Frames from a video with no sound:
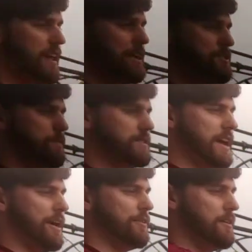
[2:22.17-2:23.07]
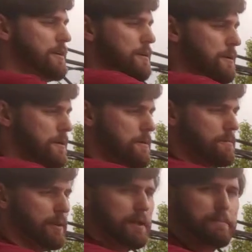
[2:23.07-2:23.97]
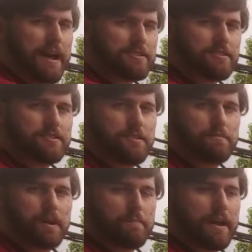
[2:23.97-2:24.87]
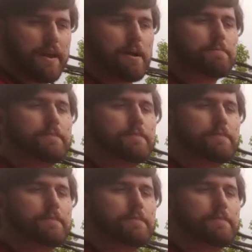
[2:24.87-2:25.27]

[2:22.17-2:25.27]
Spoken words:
as you went down. Blade passes, you bring it back up,